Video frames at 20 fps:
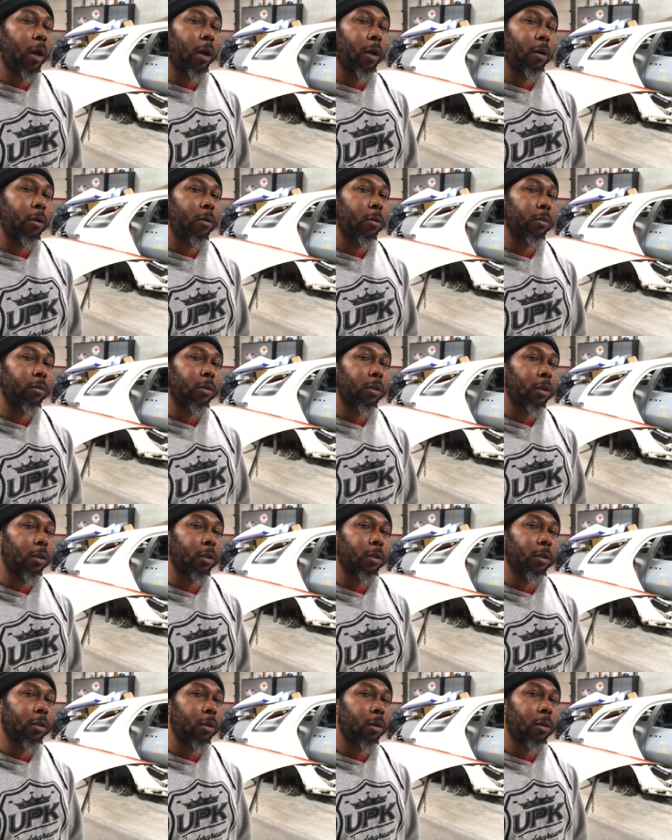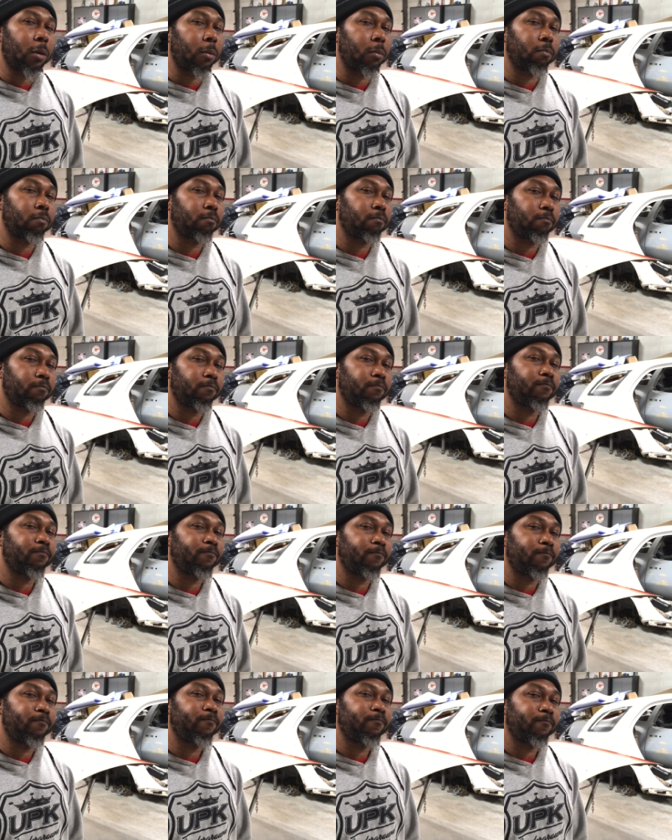I don't think so.
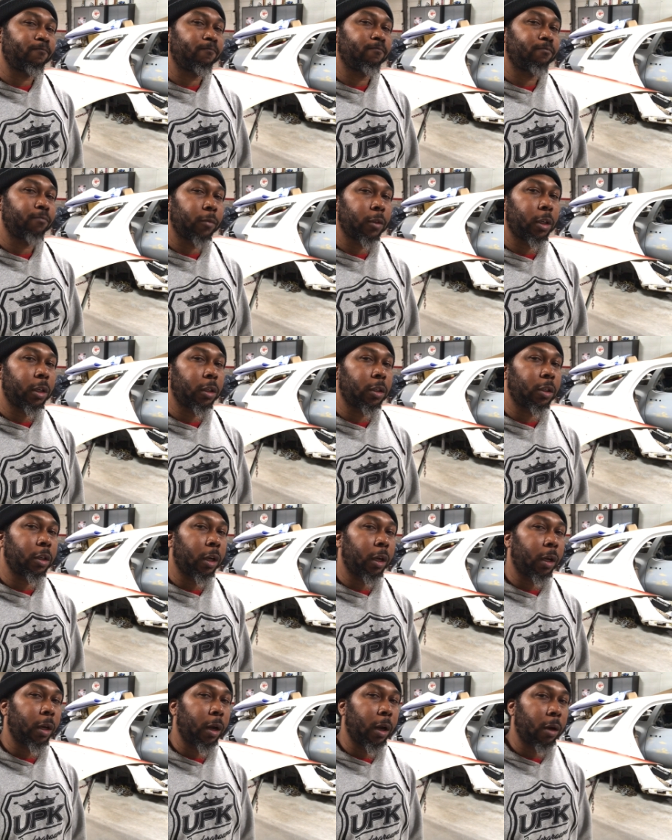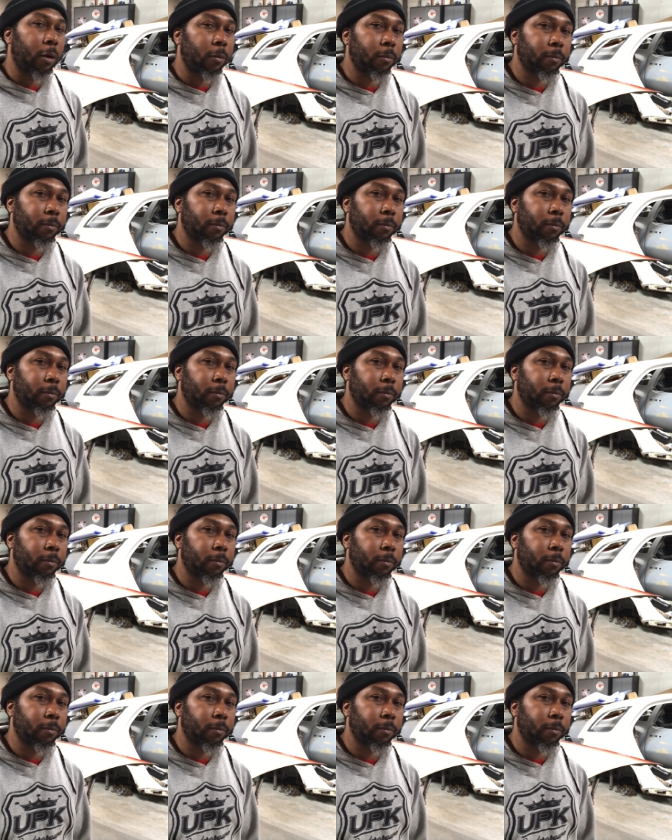Let's check it out.